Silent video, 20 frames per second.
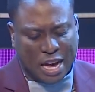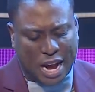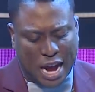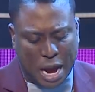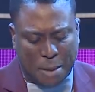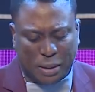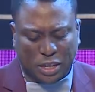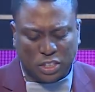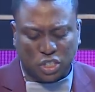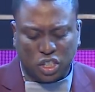
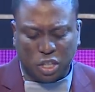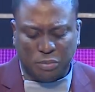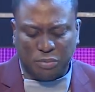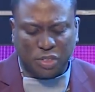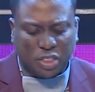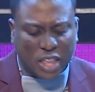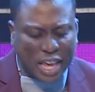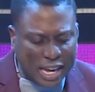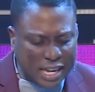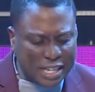about some
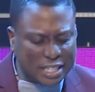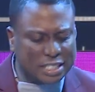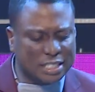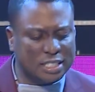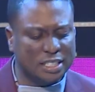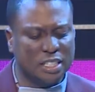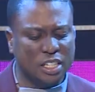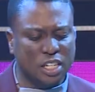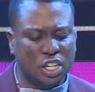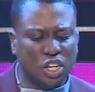
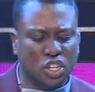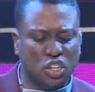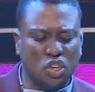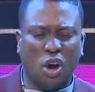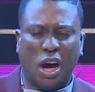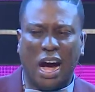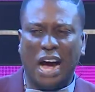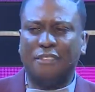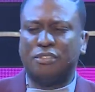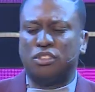things
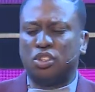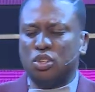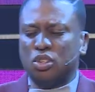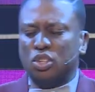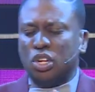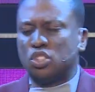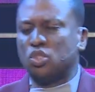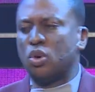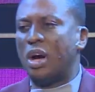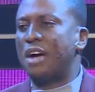you have to do
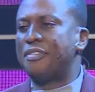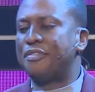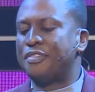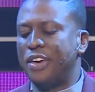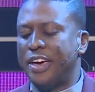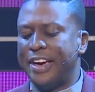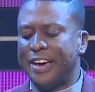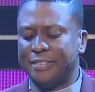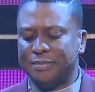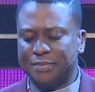not to have
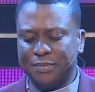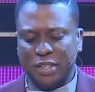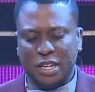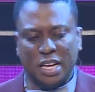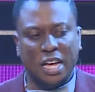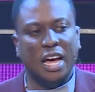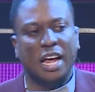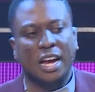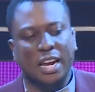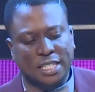fear.
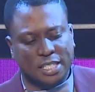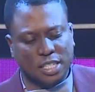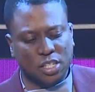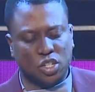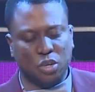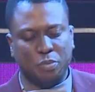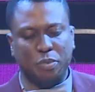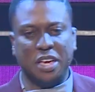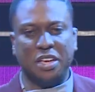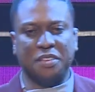Listen
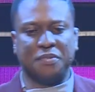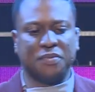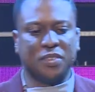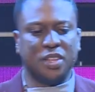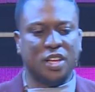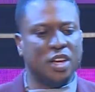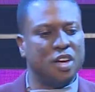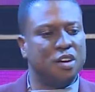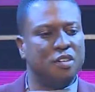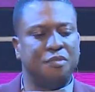to me.
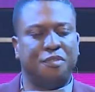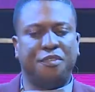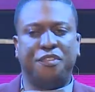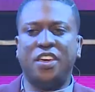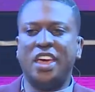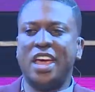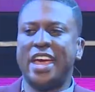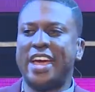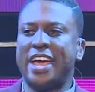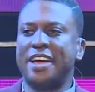
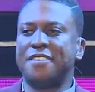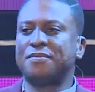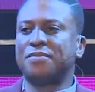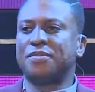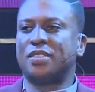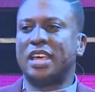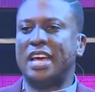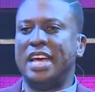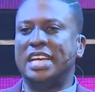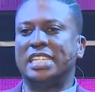Fear
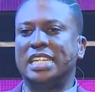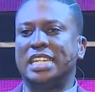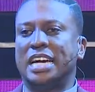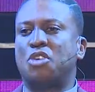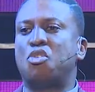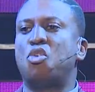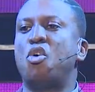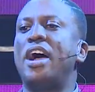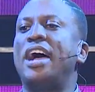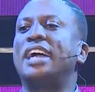is an
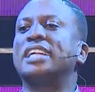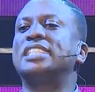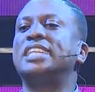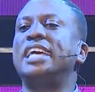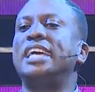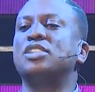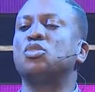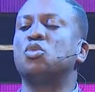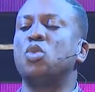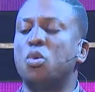acquired
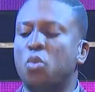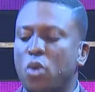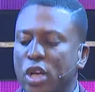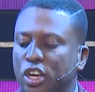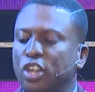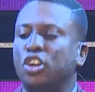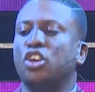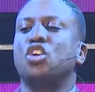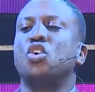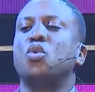taste. We
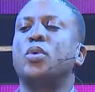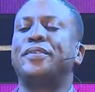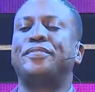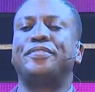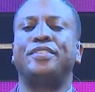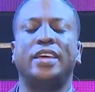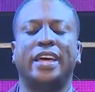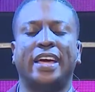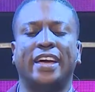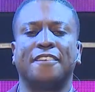grew with
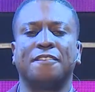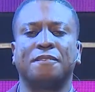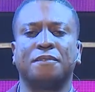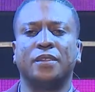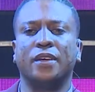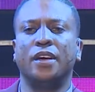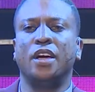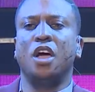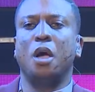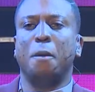fear,
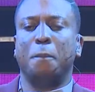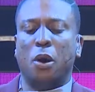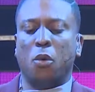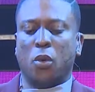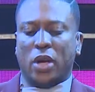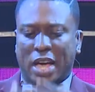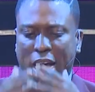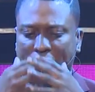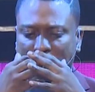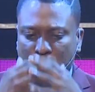but
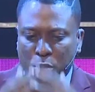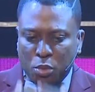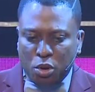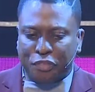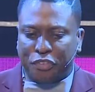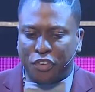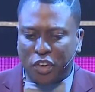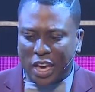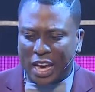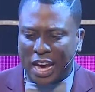we can
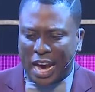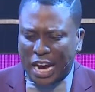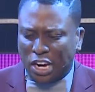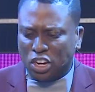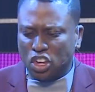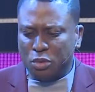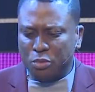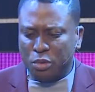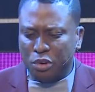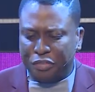remove fear. How
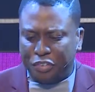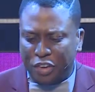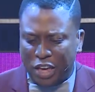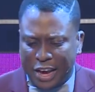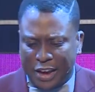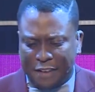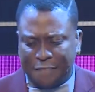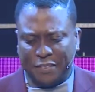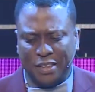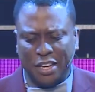do you remove
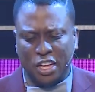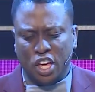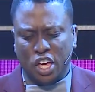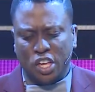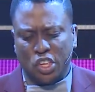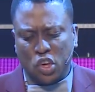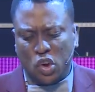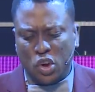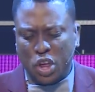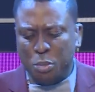fear?
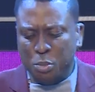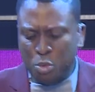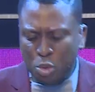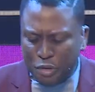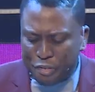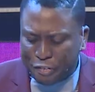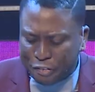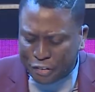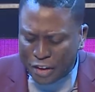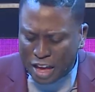You
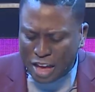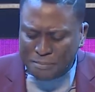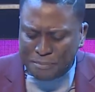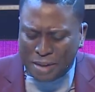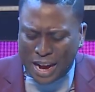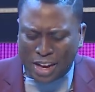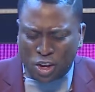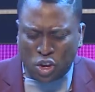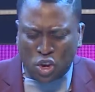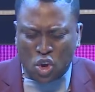remove fear
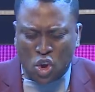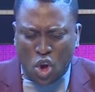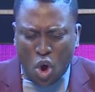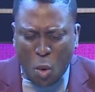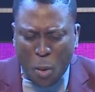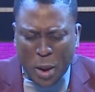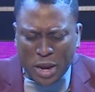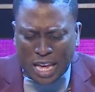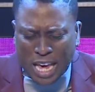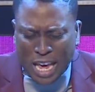by
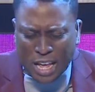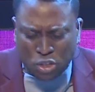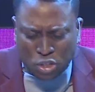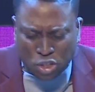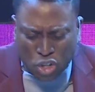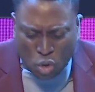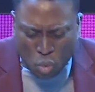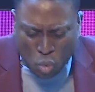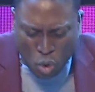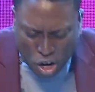going
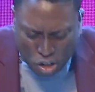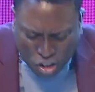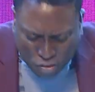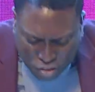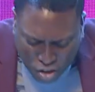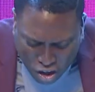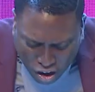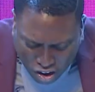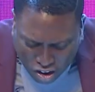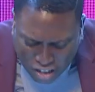into the Word
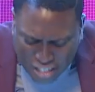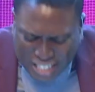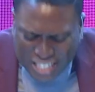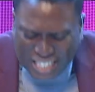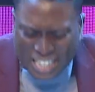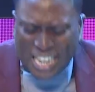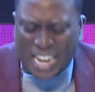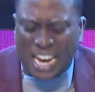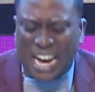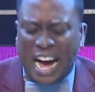of God
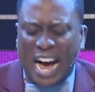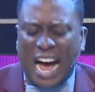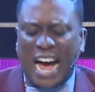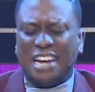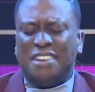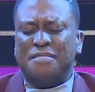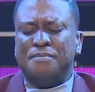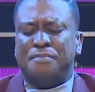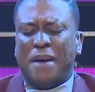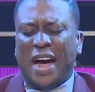
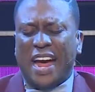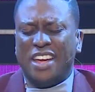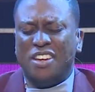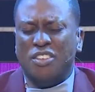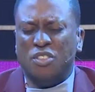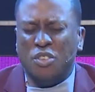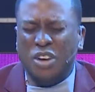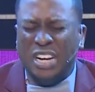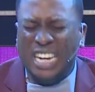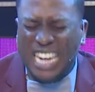and by
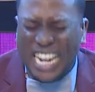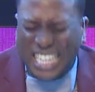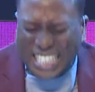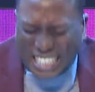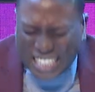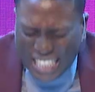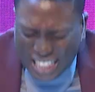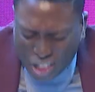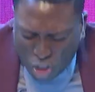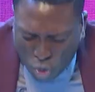
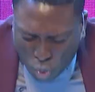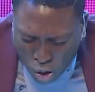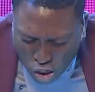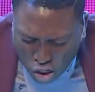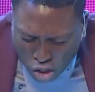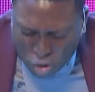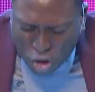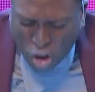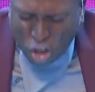letting the Word of